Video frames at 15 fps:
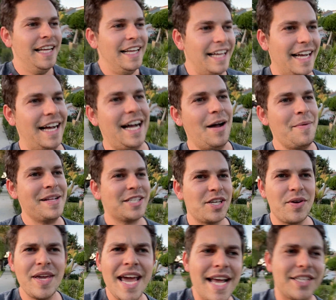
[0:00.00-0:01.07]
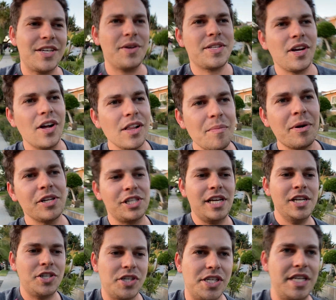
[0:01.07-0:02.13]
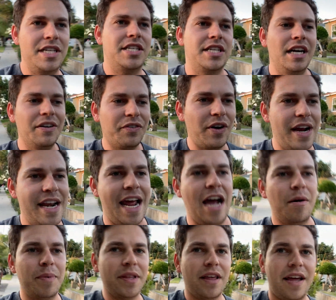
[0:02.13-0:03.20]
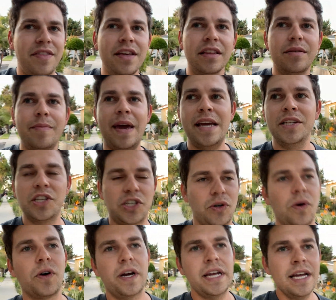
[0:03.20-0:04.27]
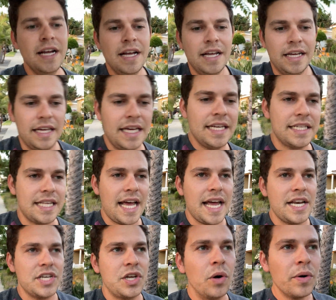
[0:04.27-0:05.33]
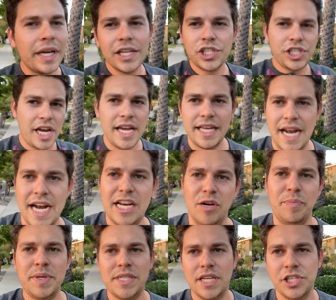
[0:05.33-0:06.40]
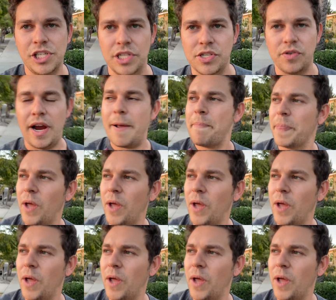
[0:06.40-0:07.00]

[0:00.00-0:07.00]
And so it's all a bunch of interesting stuff right now. But I think the main story is that don't get shaken out of your positions, right?